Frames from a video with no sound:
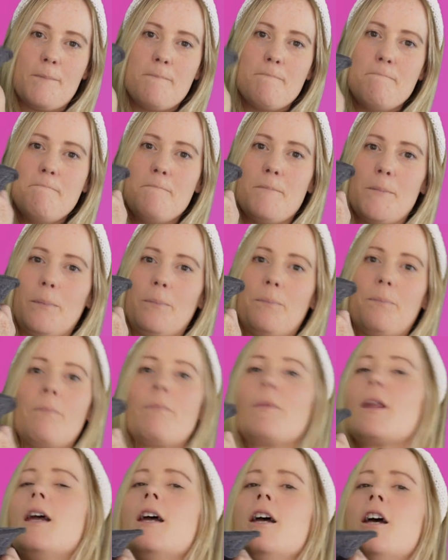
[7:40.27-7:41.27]
Hmm.
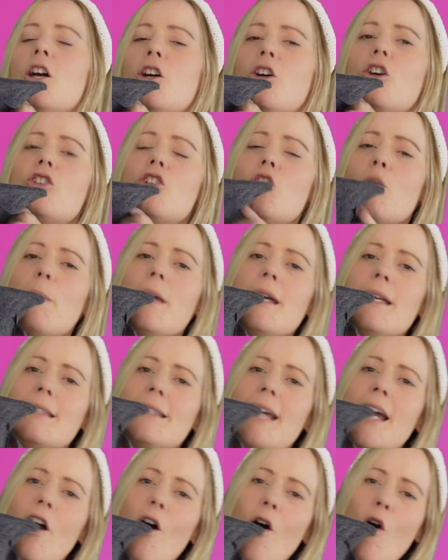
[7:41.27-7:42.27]
Could you please
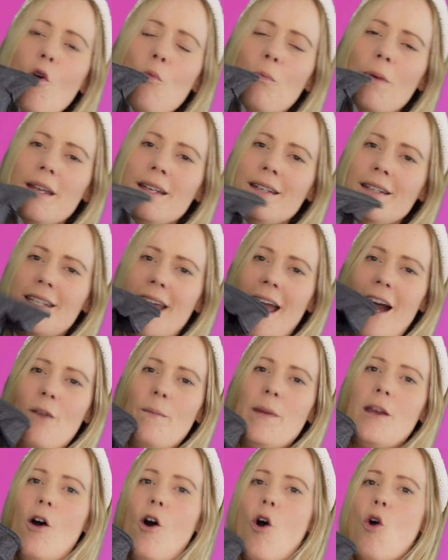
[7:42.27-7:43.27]
say open to help
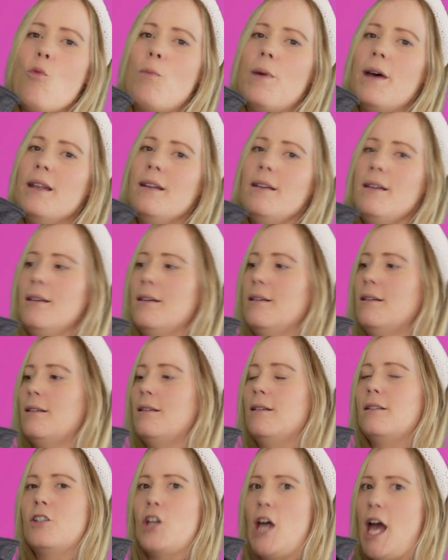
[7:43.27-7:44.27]
me open
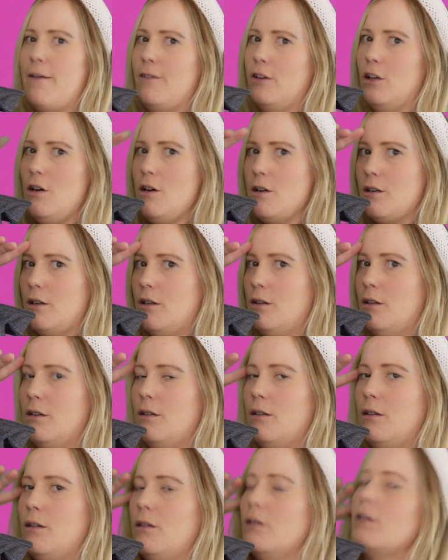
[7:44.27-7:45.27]
to have a look?
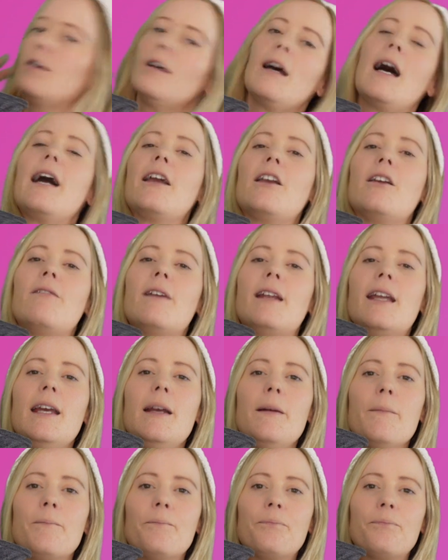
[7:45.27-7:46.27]
Are you
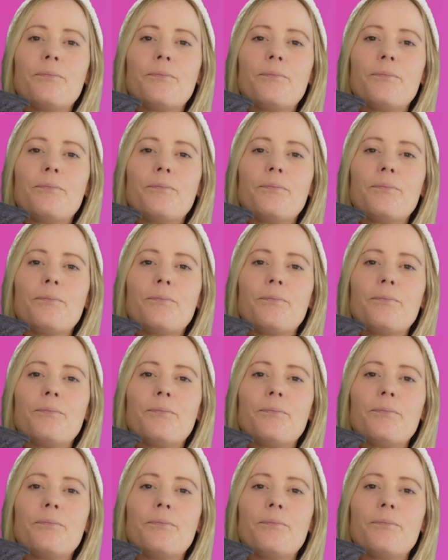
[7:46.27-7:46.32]
ready?